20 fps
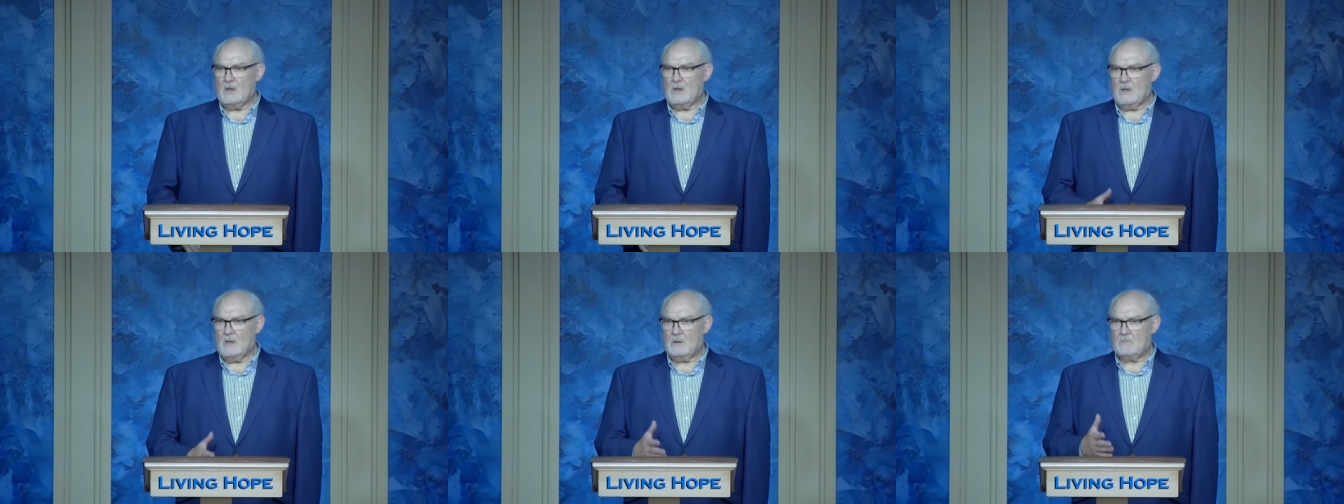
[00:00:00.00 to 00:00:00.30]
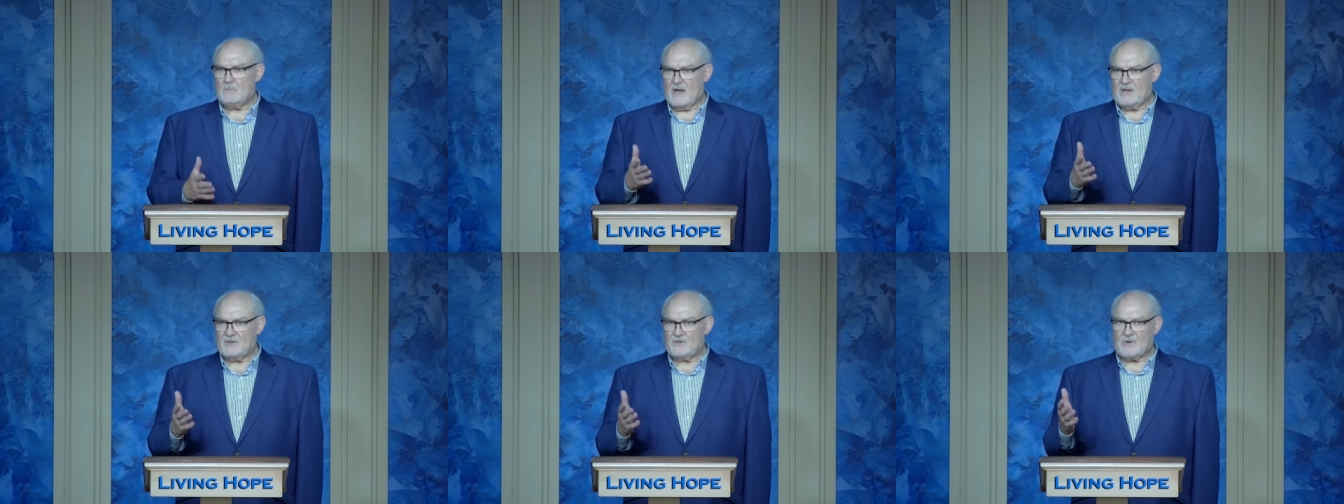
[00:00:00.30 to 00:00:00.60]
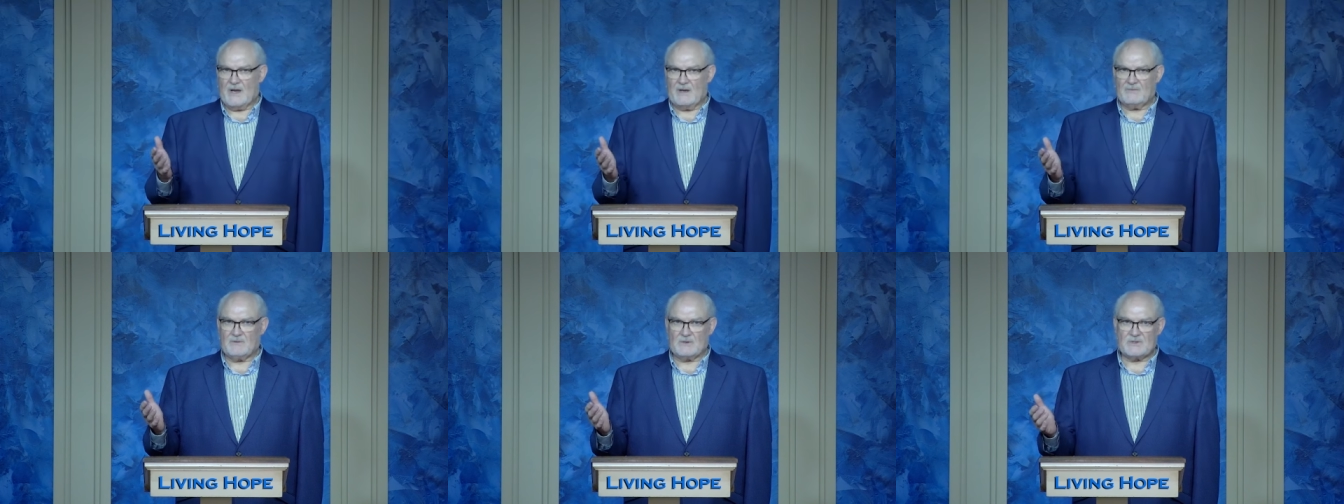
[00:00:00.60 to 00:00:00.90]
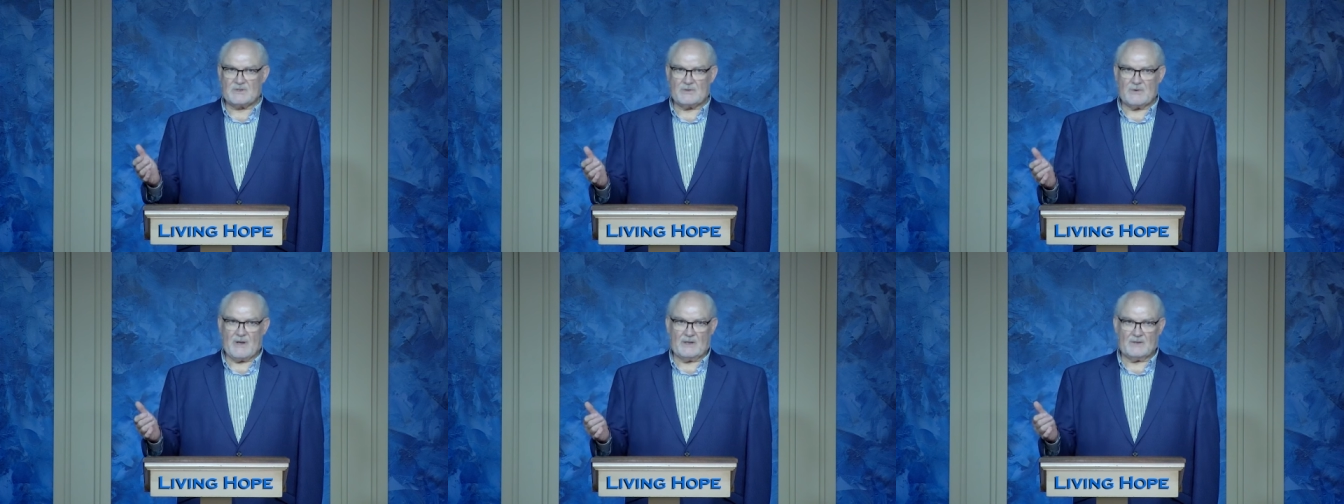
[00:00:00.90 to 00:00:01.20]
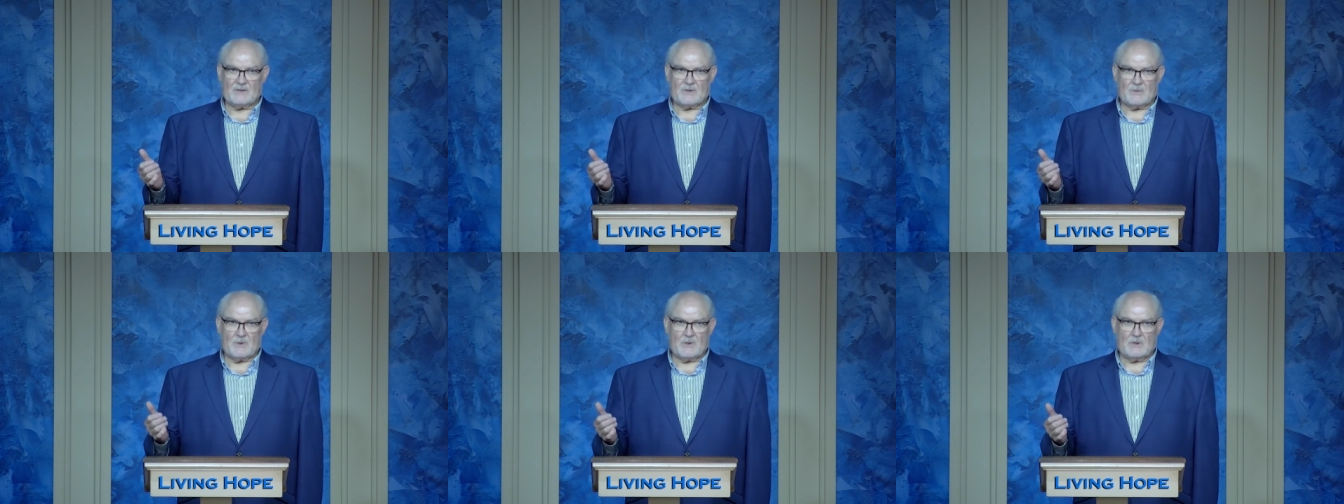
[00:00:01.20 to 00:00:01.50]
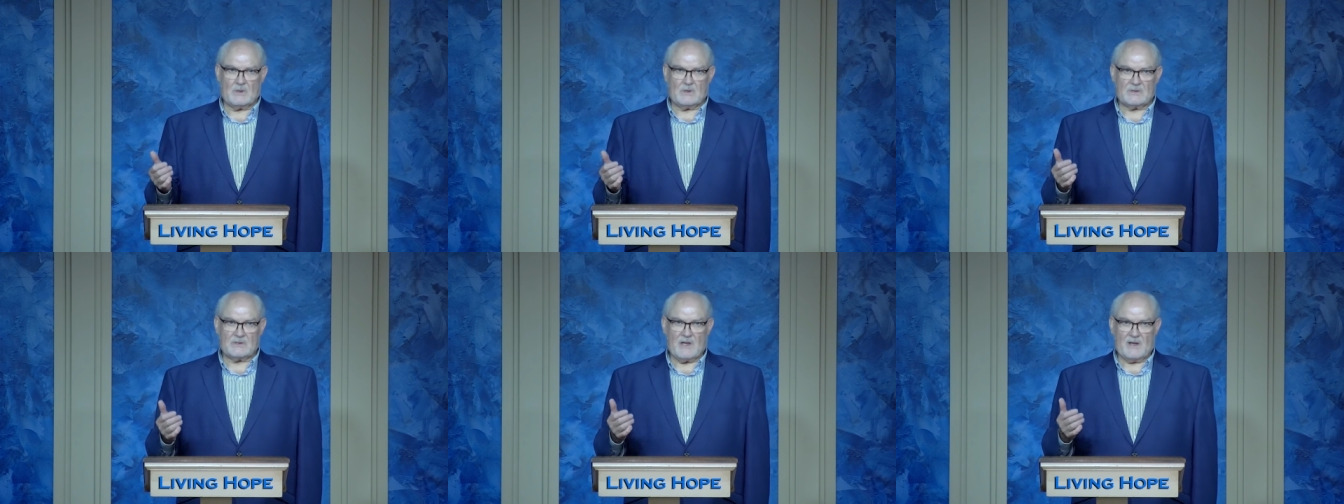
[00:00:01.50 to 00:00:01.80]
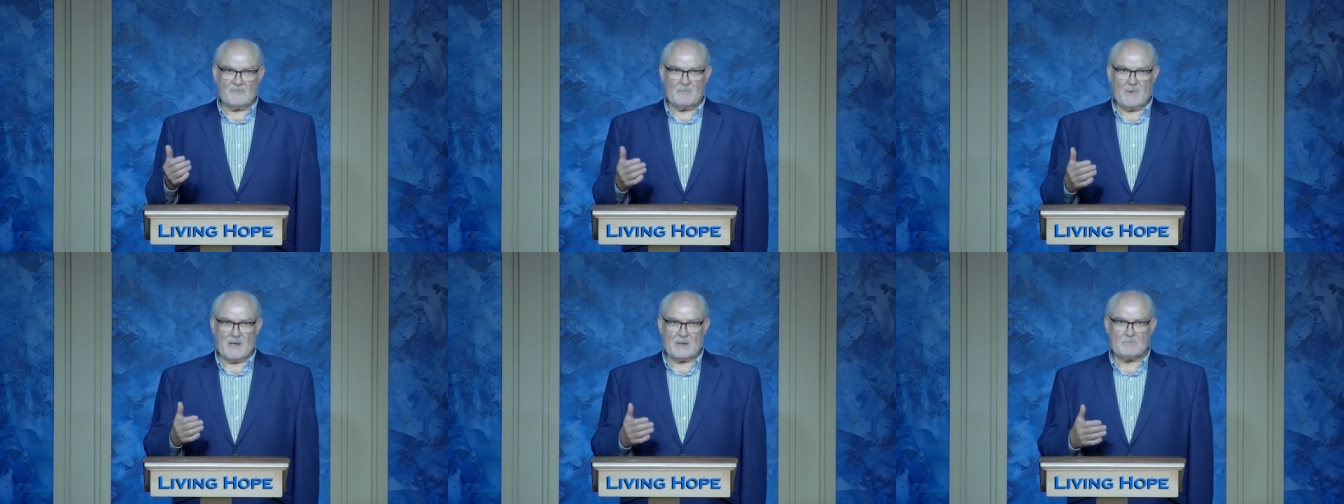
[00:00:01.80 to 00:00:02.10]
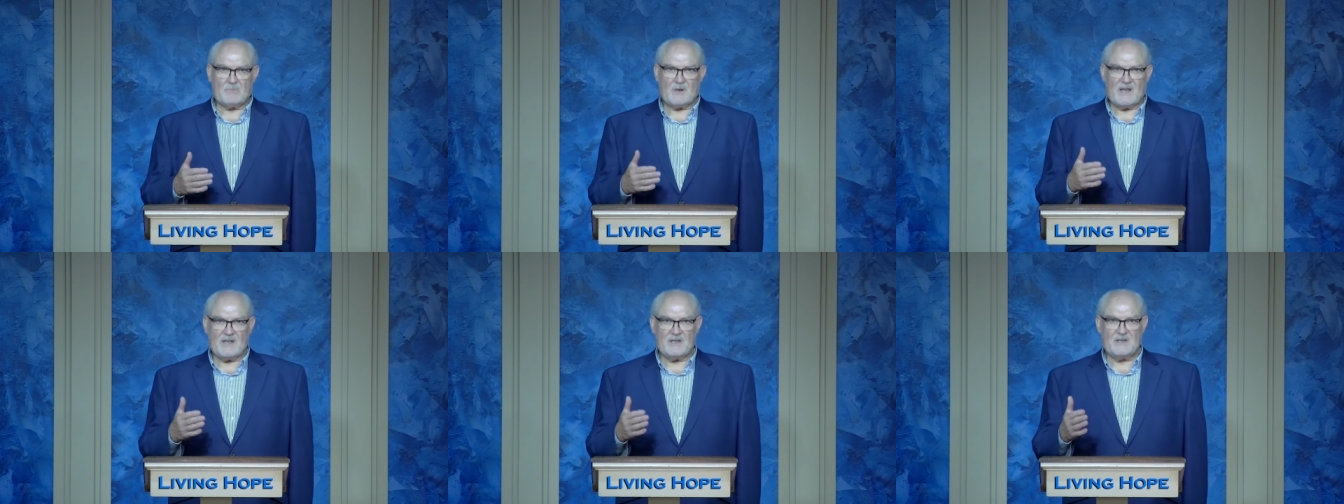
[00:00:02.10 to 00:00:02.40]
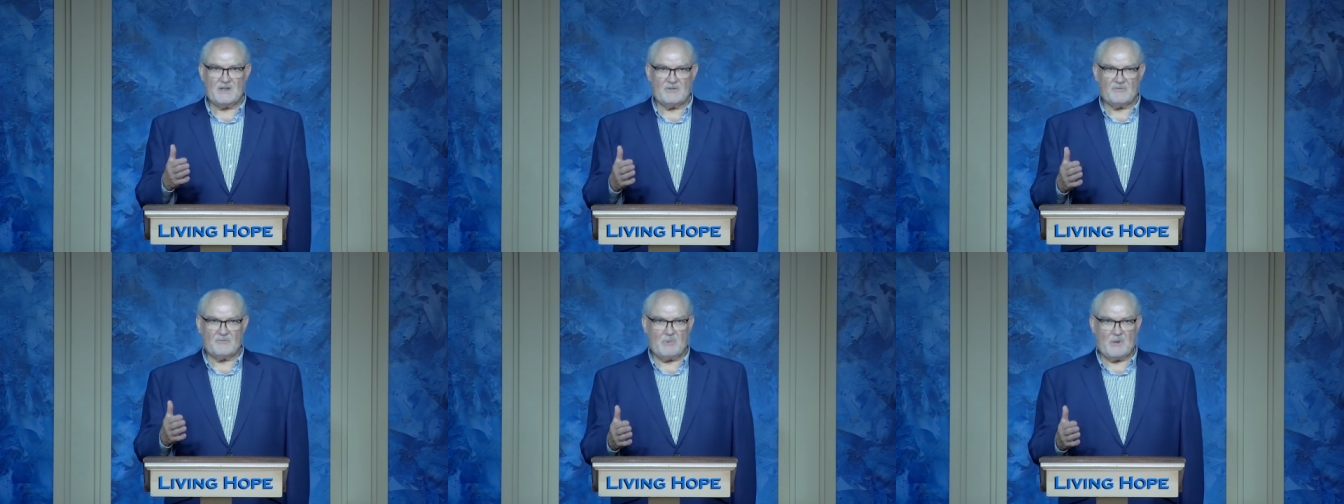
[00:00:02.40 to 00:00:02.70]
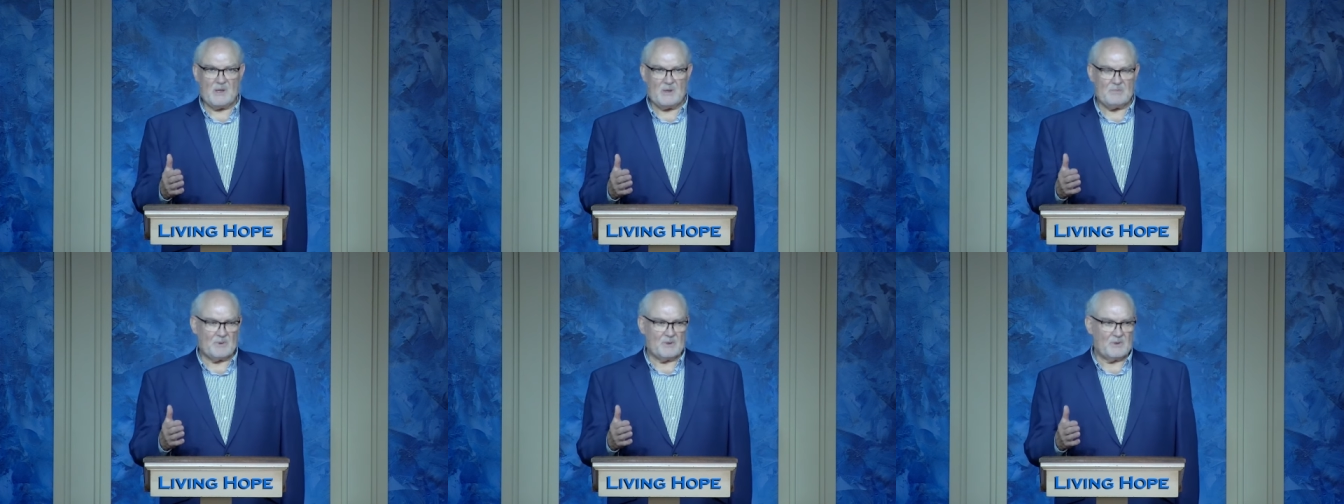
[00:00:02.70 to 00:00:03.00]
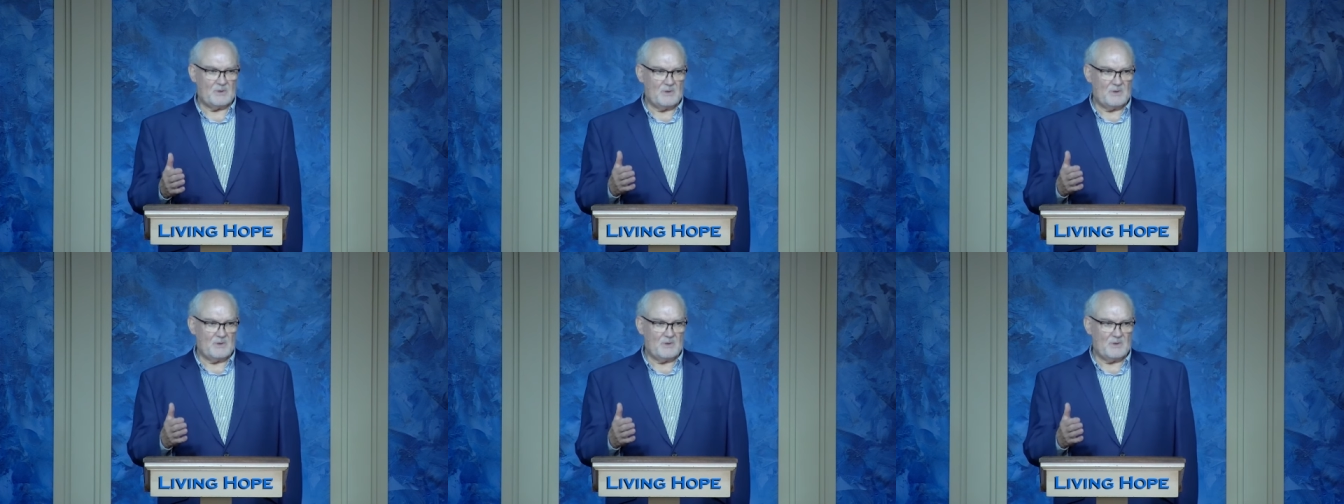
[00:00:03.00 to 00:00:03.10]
In my travels around the world, I've met plenty of people